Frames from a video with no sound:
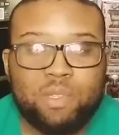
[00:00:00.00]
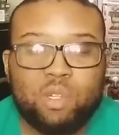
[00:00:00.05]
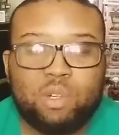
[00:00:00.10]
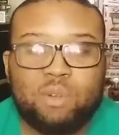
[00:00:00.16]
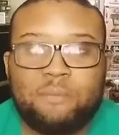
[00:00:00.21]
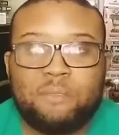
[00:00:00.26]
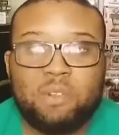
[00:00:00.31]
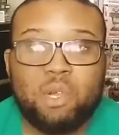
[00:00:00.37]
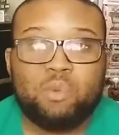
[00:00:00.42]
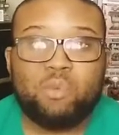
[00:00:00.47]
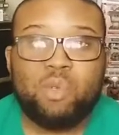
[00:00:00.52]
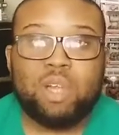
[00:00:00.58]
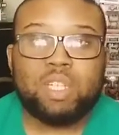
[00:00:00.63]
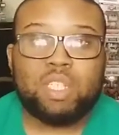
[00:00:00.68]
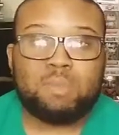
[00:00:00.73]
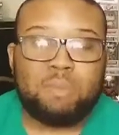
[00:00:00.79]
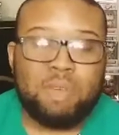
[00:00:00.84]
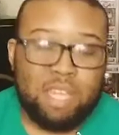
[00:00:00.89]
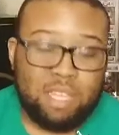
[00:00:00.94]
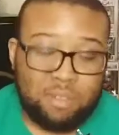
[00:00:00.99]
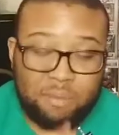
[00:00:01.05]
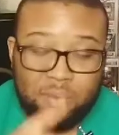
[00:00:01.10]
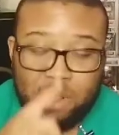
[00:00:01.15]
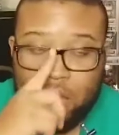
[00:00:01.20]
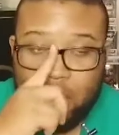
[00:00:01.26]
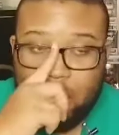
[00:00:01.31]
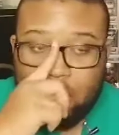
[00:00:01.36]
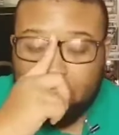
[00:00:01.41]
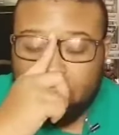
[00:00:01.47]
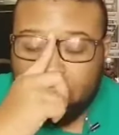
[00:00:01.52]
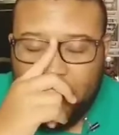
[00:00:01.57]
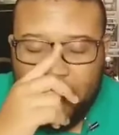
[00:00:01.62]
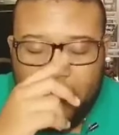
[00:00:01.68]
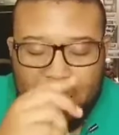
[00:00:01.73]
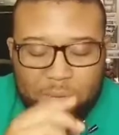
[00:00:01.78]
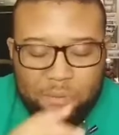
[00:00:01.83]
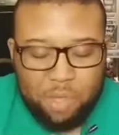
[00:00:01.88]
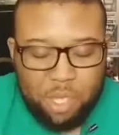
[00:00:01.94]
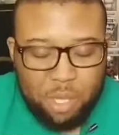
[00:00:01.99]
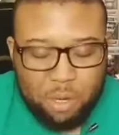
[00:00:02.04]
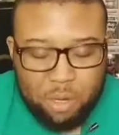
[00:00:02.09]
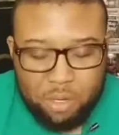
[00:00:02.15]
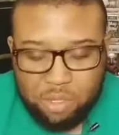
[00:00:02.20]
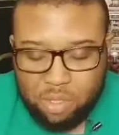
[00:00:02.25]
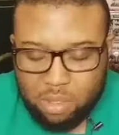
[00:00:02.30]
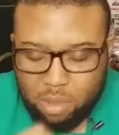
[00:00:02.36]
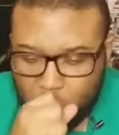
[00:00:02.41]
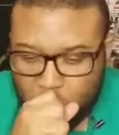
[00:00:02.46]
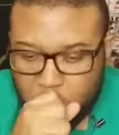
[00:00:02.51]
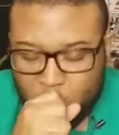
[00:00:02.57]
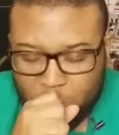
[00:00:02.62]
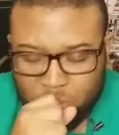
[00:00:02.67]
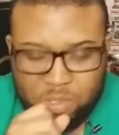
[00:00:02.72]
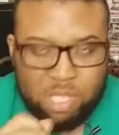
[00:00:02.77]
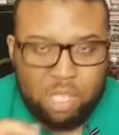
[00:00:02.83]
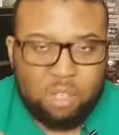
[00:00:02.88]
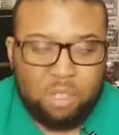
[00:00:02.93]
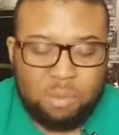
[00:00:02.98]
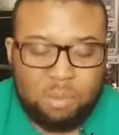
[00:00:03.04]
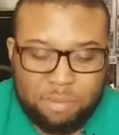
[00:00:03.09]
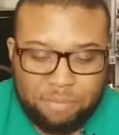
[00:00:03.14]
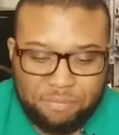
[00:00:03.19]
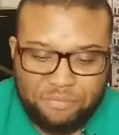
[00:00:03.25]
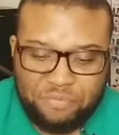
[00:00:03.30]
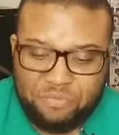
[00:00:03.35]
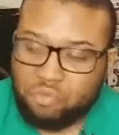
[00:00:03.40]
It's going to float around in space for like 5 years. Excuse me,